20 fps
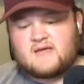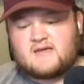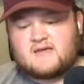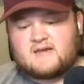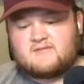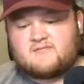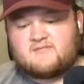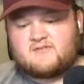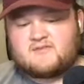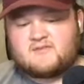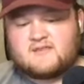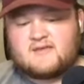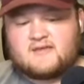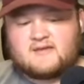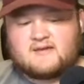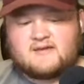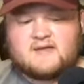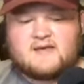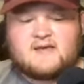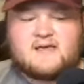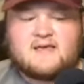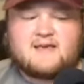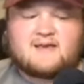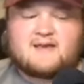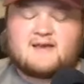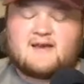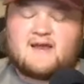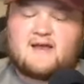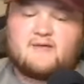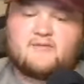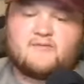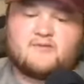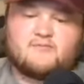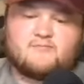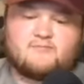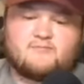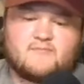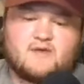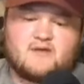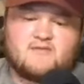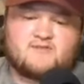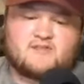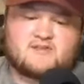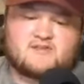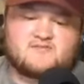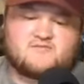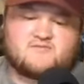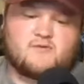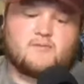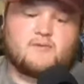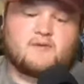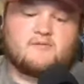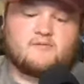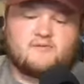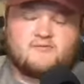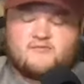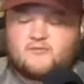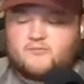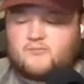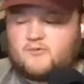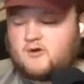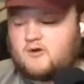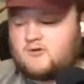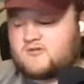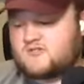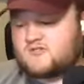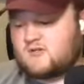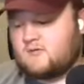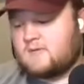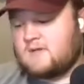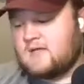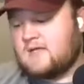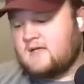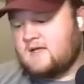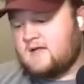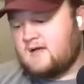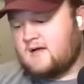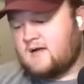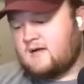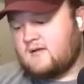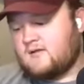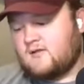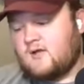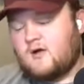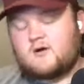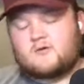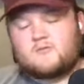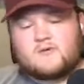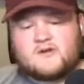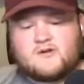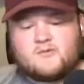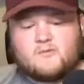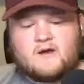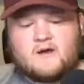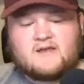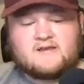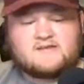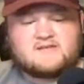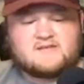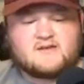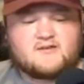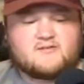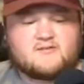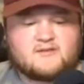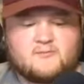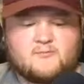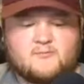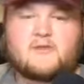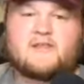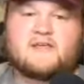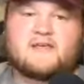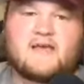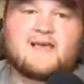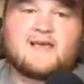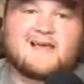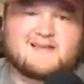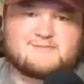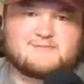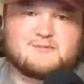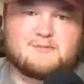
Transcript: and everything, and kind of how the everything's flipping with football. So, uh, long-winded way to tell you that Willie Gay has been